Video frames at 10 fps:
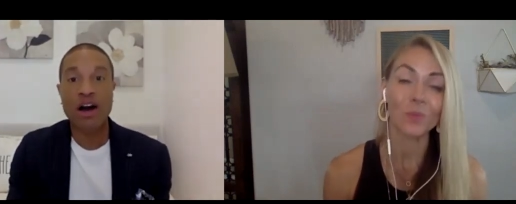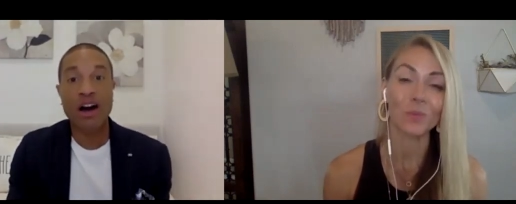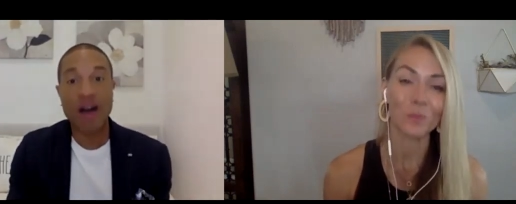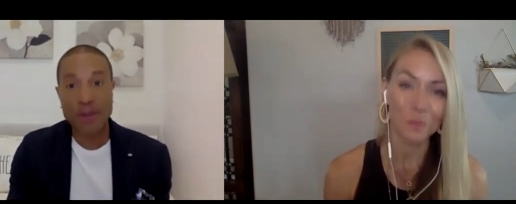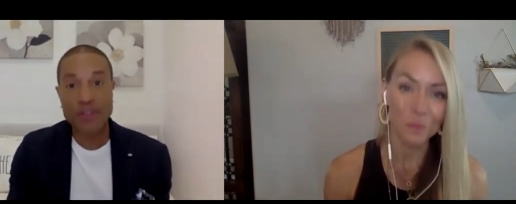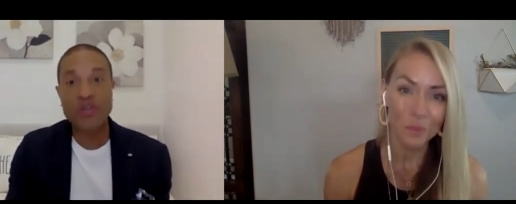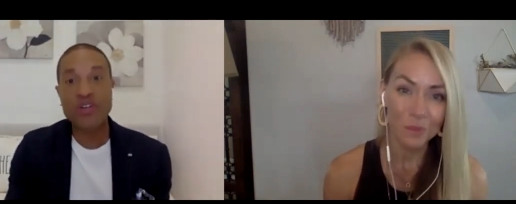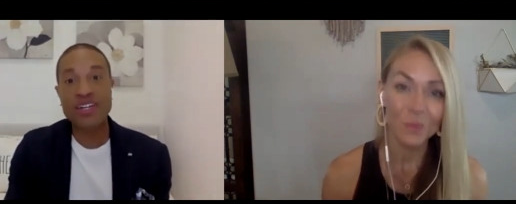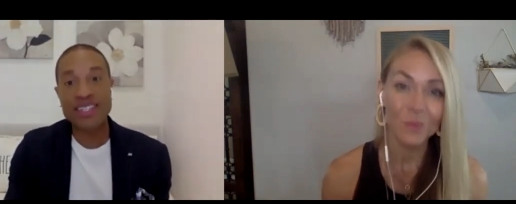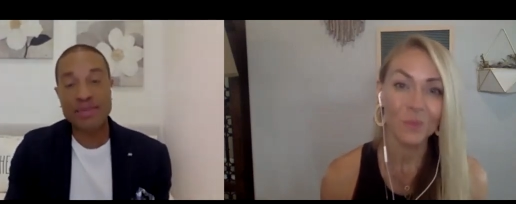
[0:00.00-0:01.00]

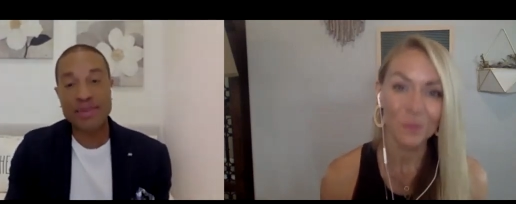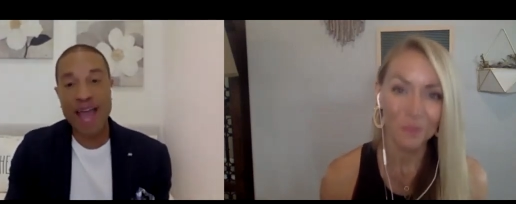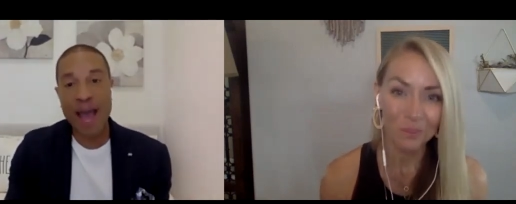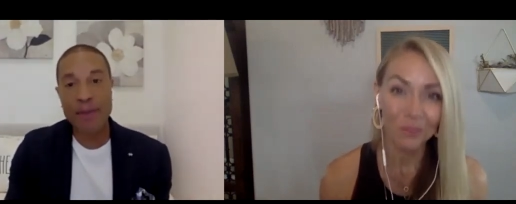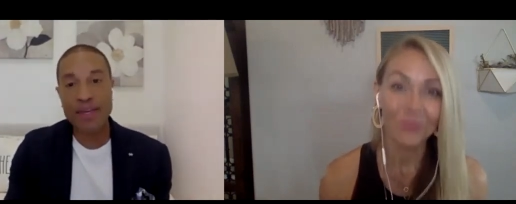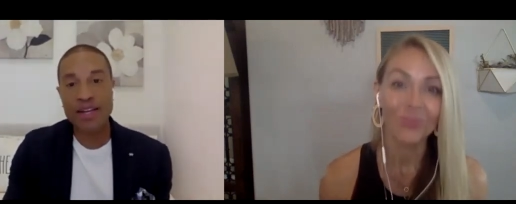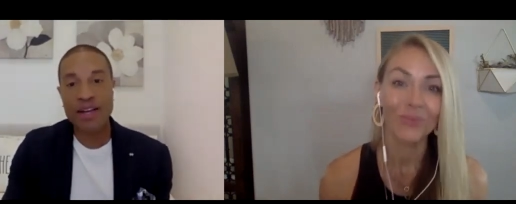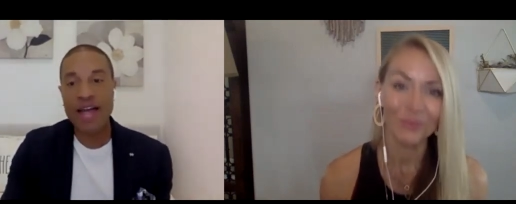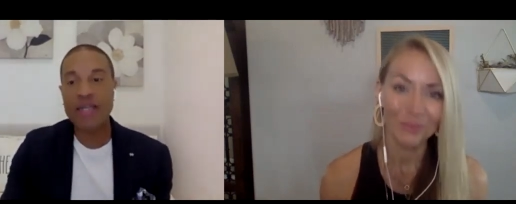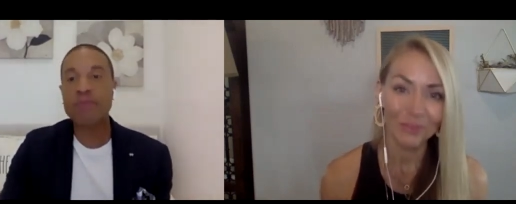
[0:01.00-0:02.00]
Speaker 1: opportunities to be happy
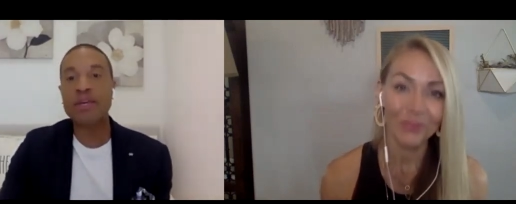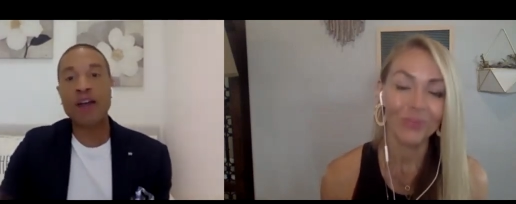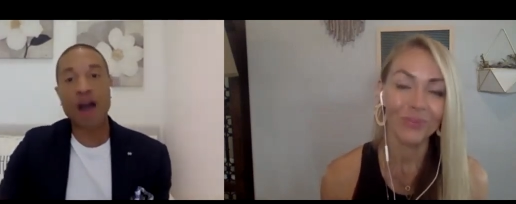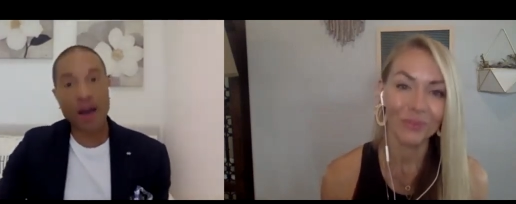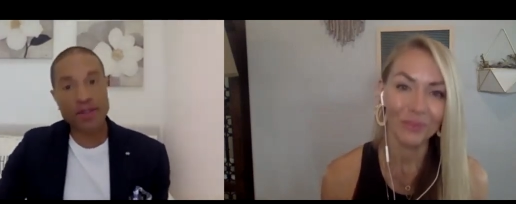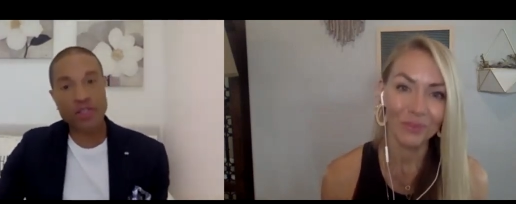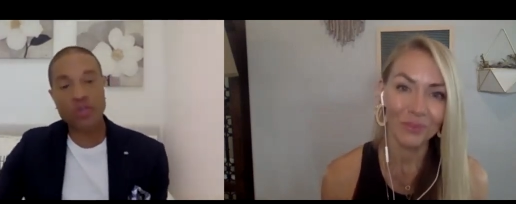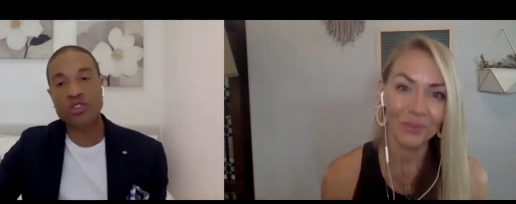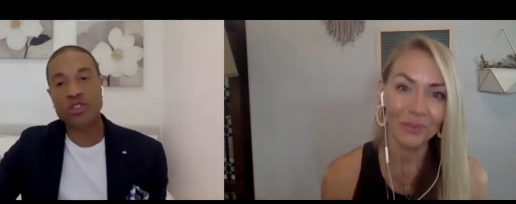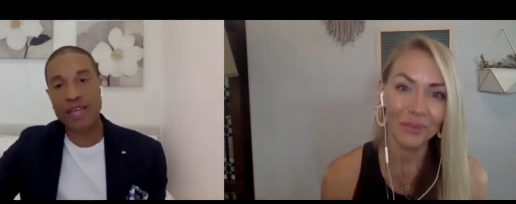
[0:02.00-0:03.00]
end up being
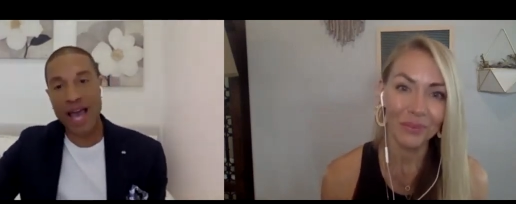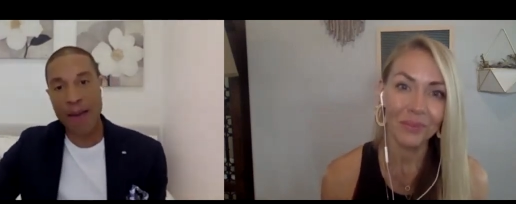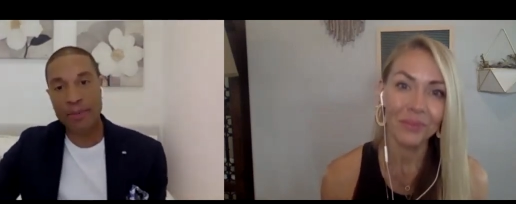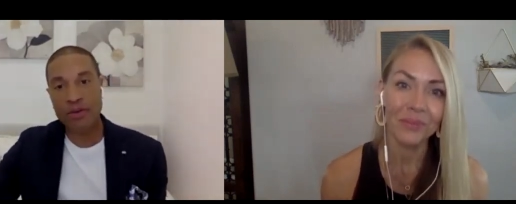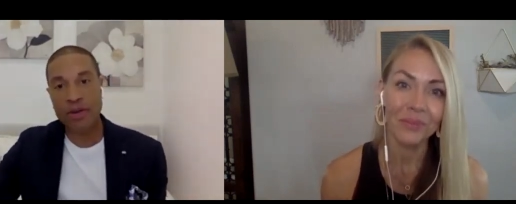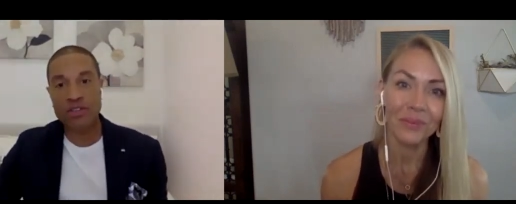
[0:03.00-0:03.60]
obstacles to be happy, right? So